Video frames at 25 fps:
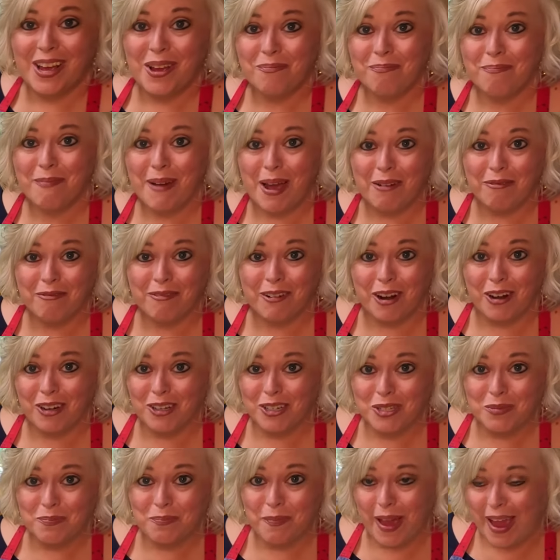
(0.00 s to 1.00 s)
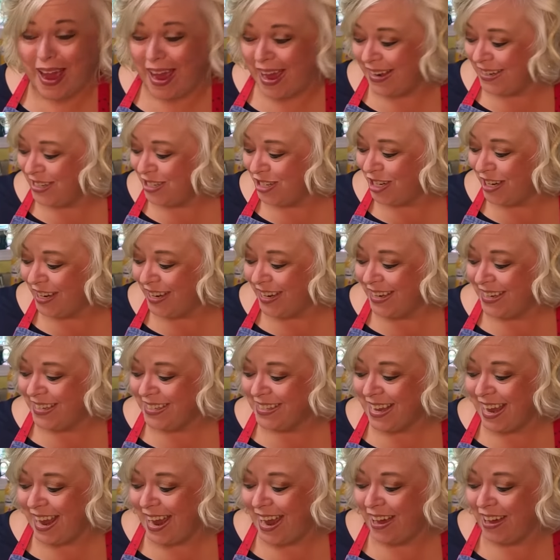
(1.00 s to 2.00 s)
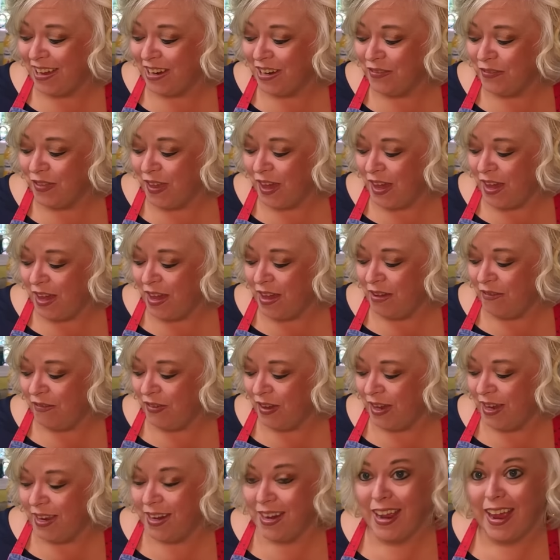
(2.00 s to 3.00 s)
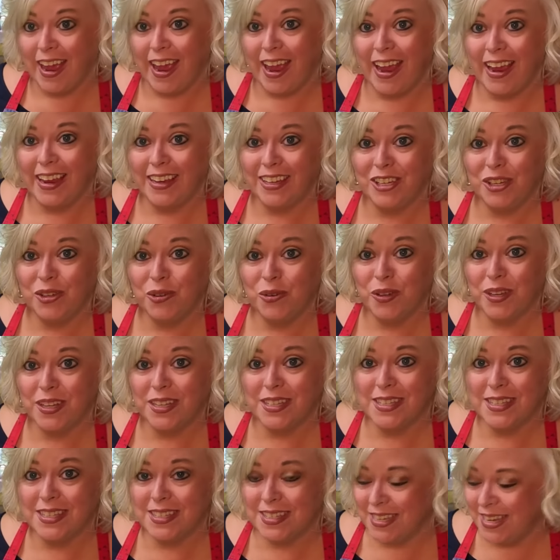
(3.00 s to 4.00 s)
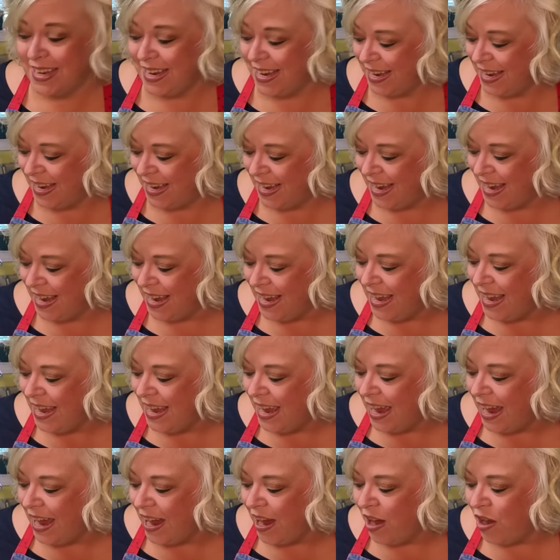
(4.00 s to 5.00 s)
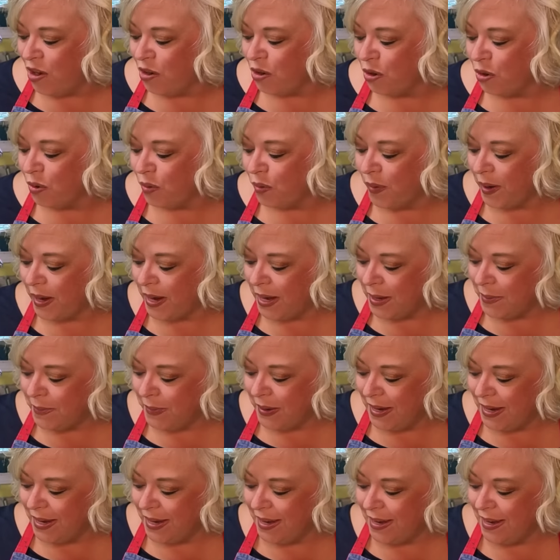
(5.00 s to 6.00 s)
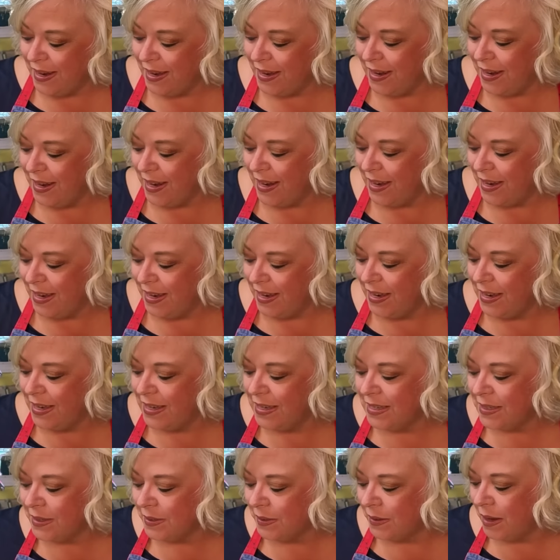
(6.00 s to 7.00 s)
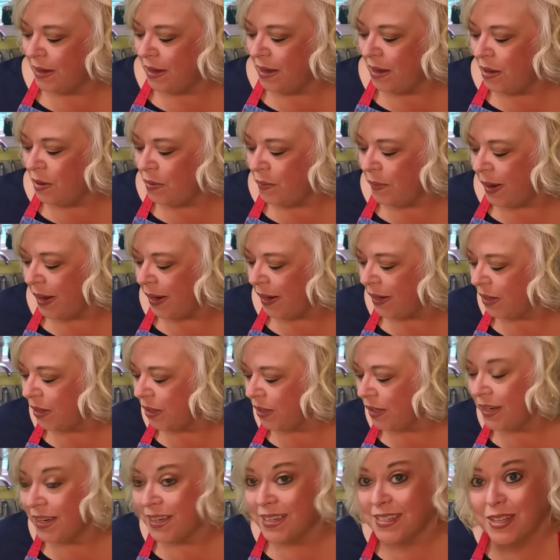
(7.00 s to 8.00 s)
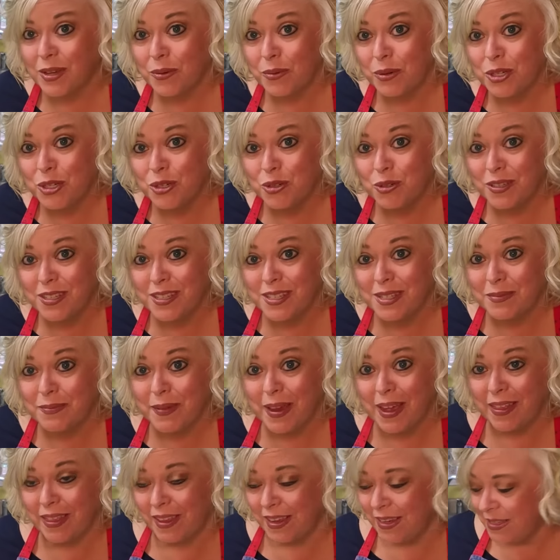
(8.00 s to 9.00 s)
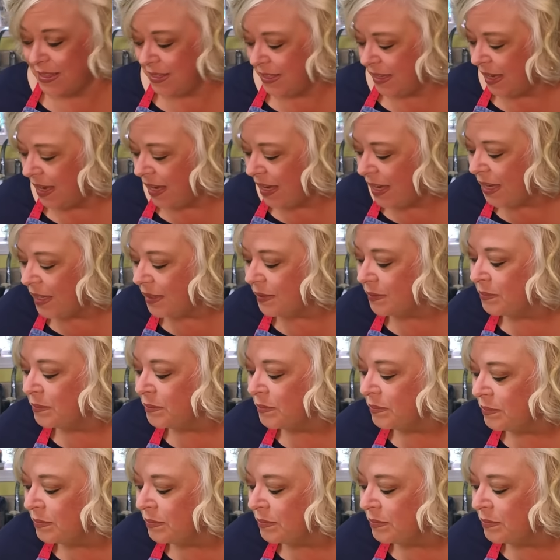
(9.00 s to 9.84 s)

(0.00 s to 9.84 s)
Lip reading: My first batch is out of the oven, and you can see how creamy it is. Oh my goodness, I wish you could smell this. It